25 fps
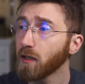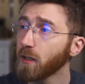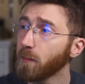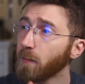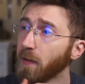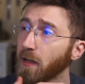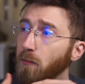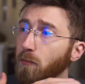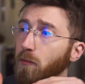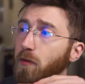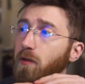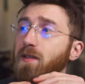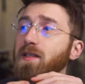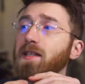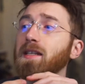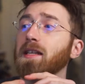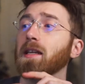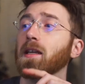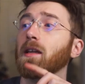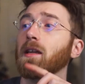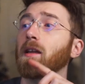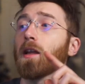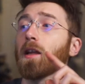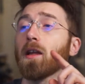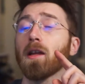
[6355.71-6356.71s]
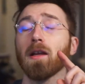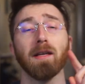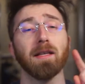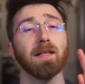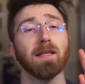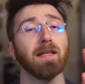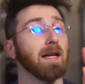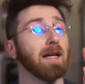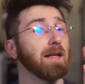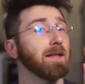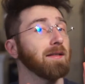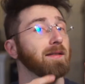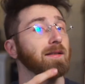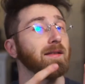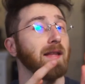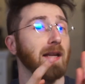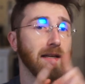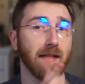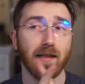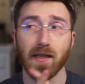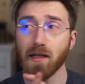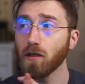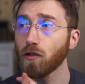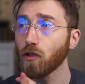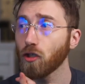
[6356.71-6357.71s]
The mayor would see, yes, they
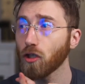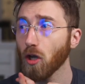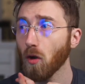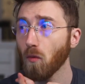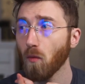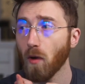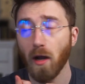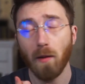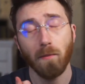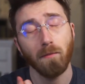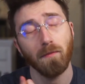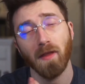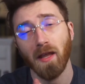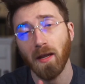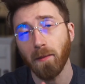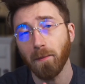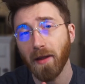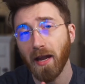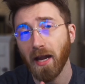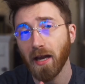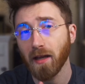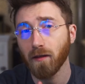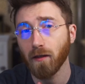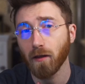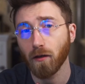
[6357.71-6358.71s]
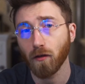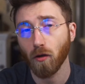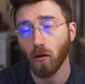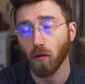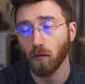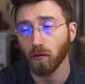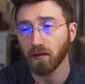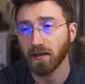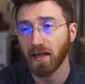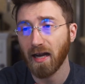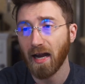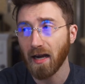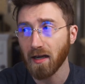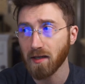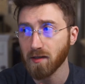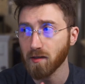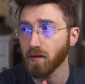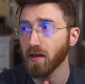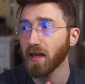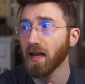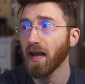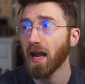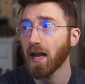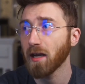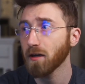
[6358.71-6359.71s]
did show up, they paid the toll tax, so they